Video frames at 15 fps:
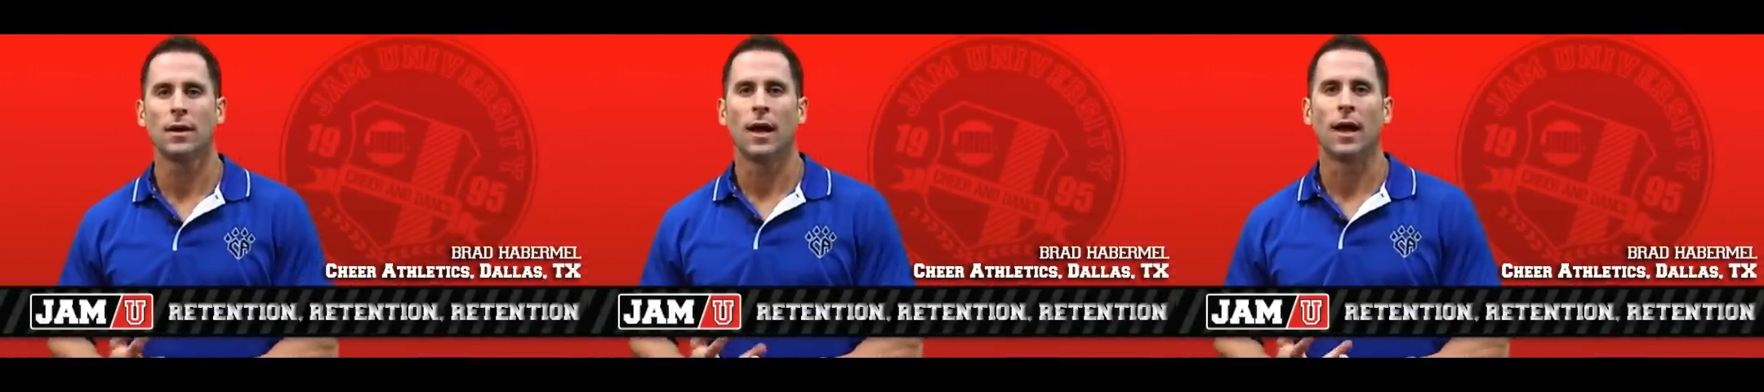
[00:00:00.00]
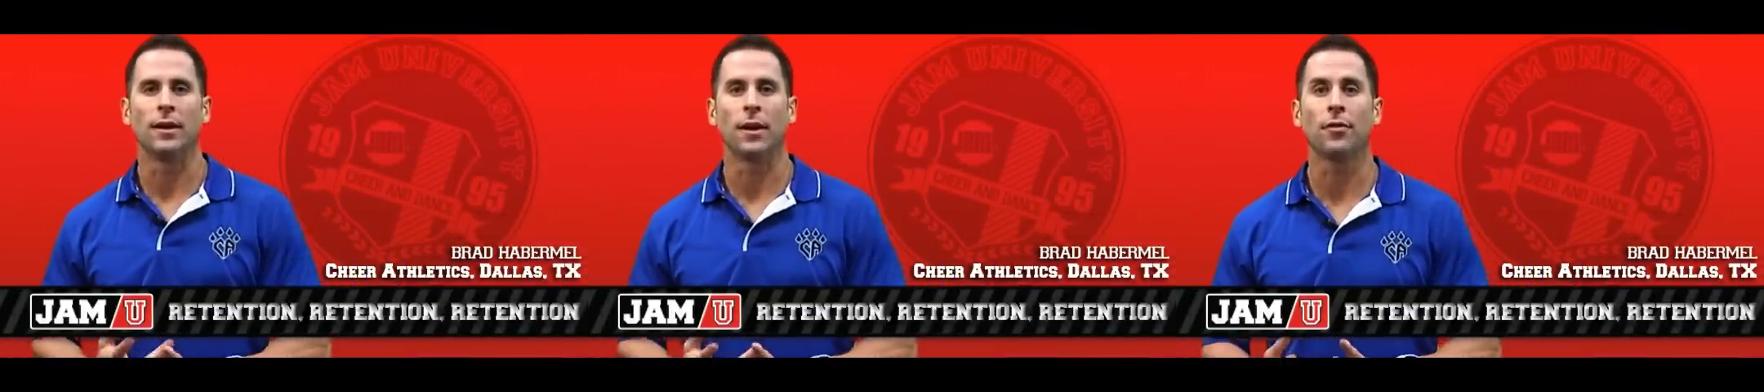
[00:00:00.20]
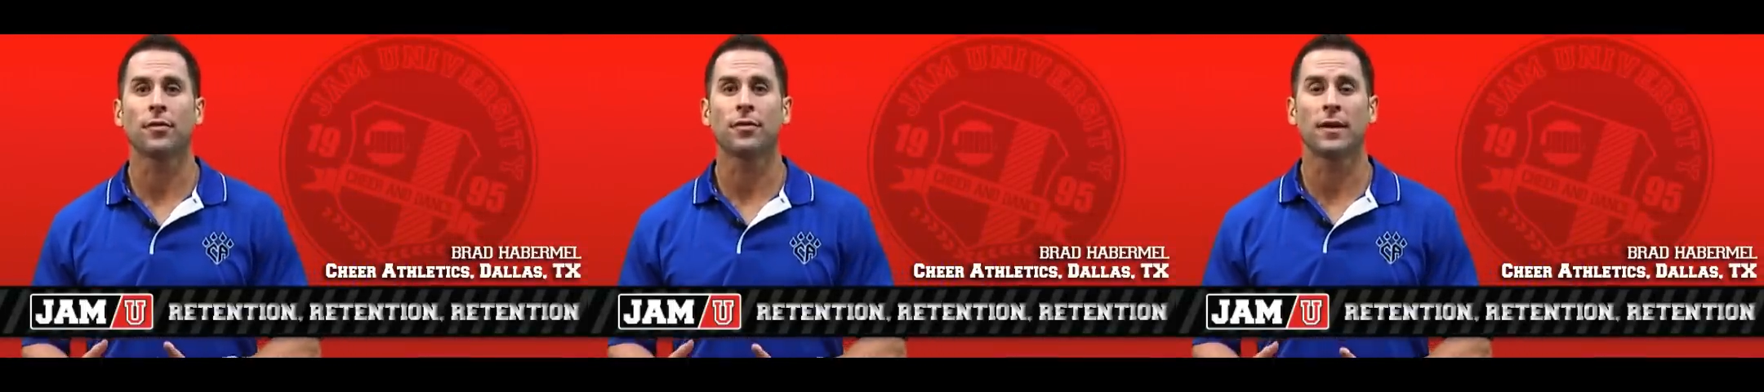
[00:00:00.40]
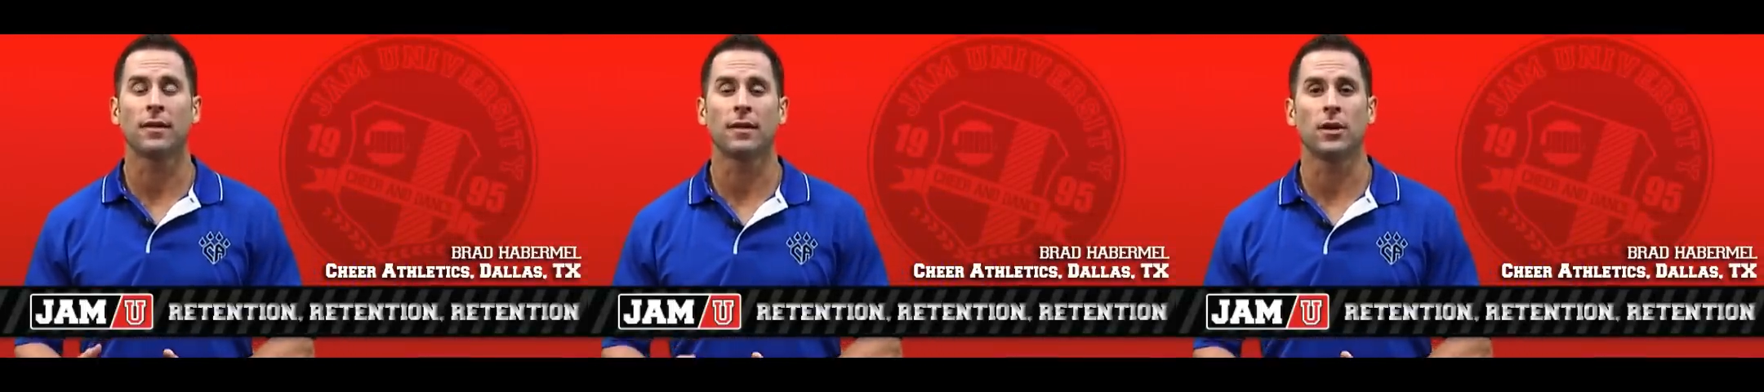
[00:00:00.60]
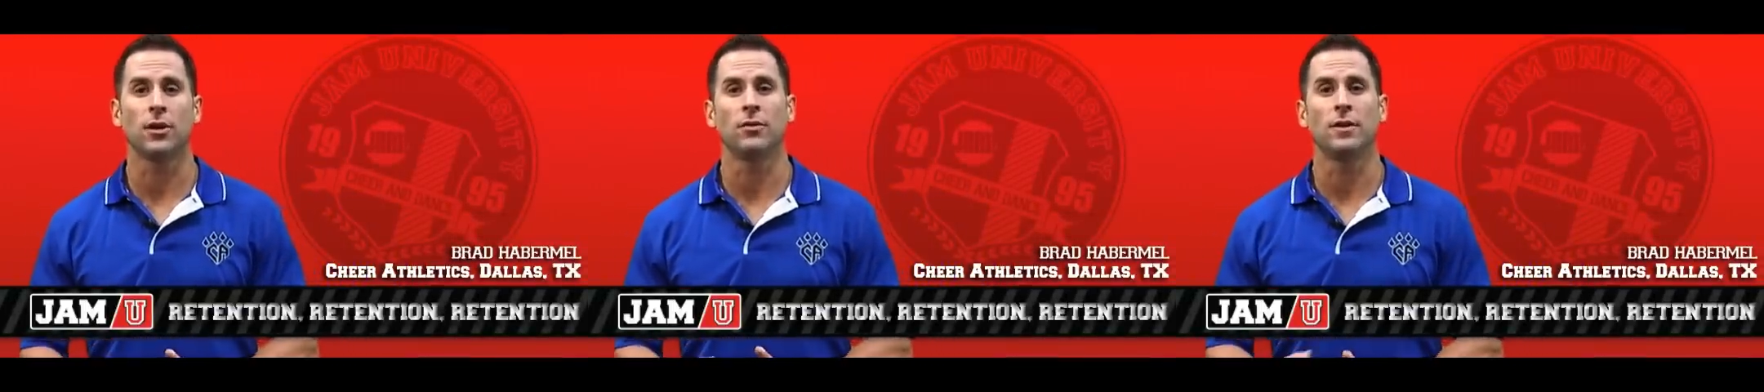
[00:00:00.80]
Another thing
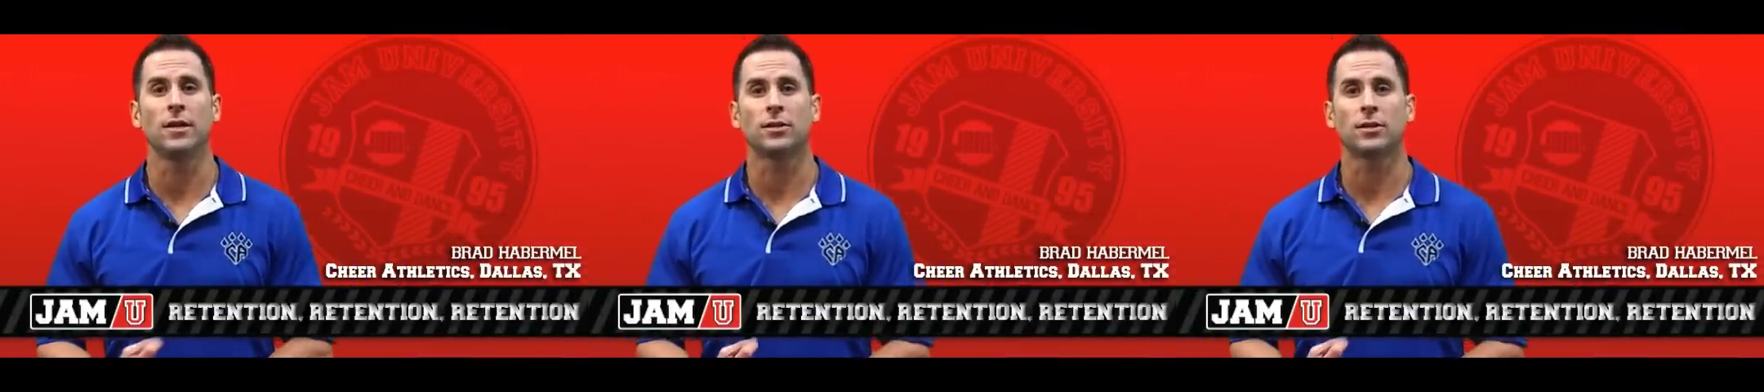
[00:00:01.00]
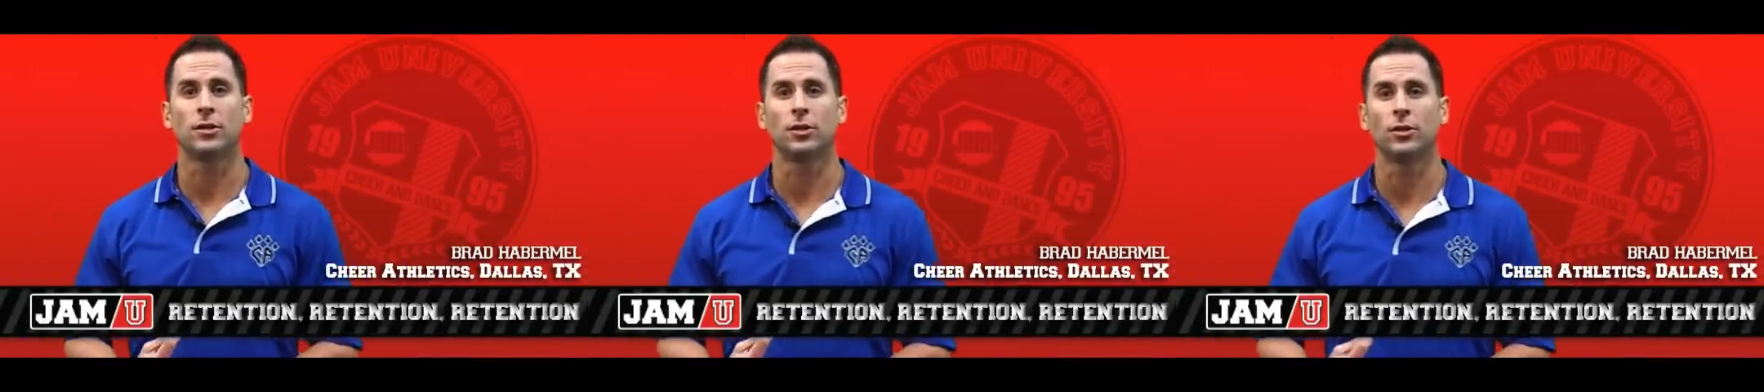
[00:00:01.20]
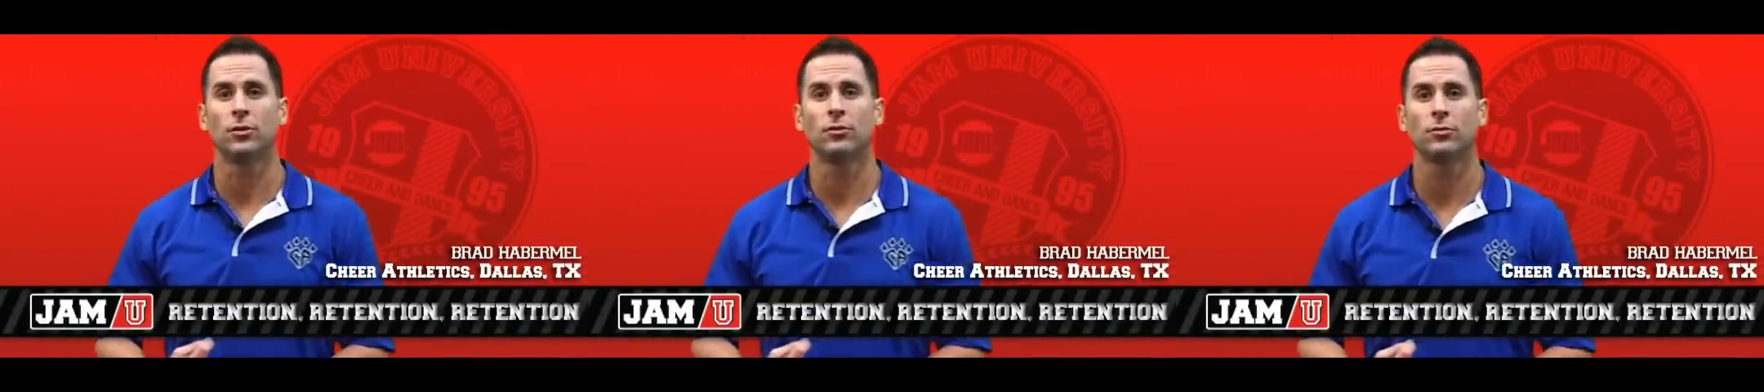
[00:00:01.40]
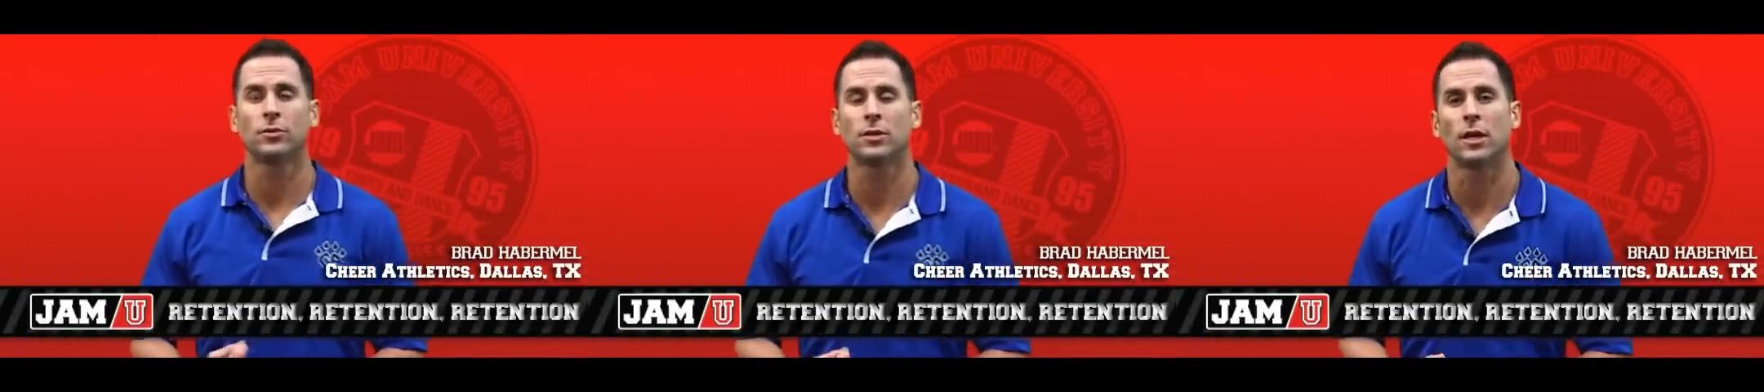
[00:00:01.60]
that you need to do